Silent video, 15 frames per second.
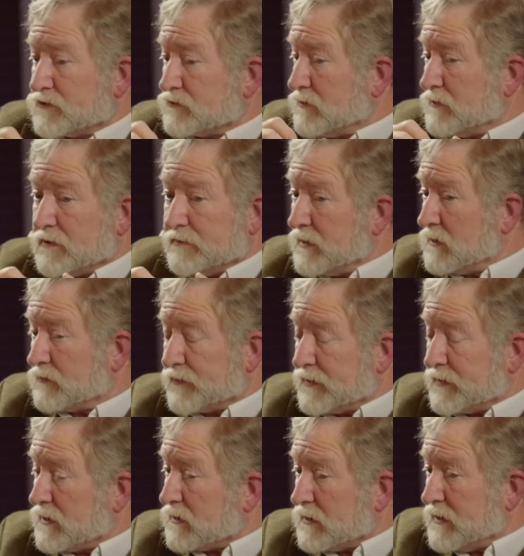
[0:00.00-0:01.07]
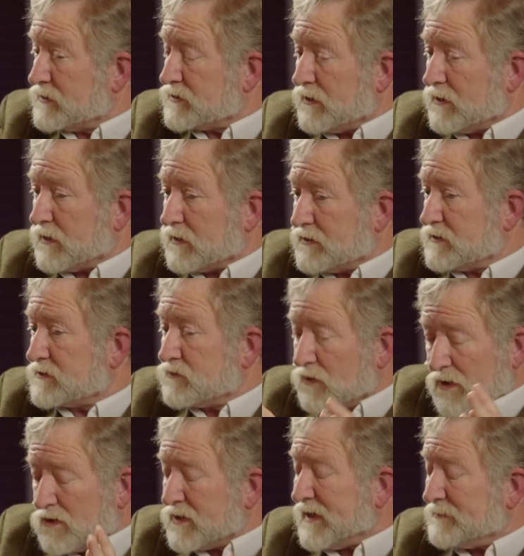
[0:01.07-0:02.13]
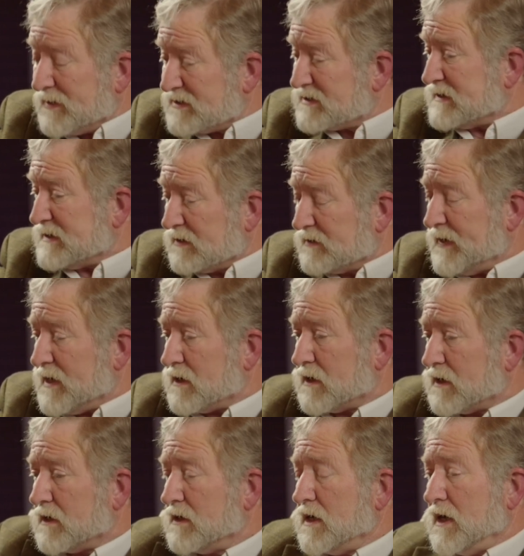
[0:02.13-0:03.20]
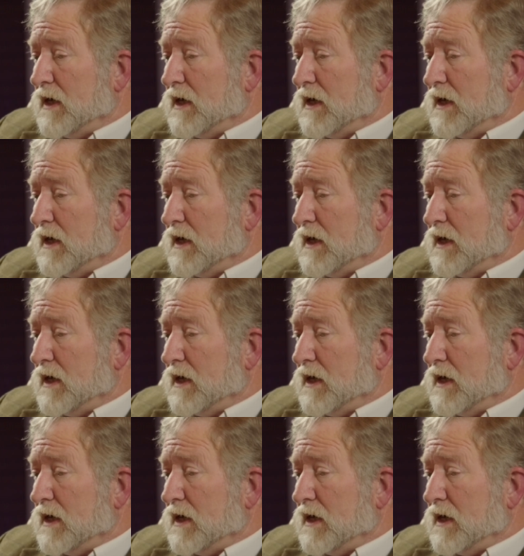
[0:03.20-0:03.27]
the mental retardation or the autism. Okay, but it's still there.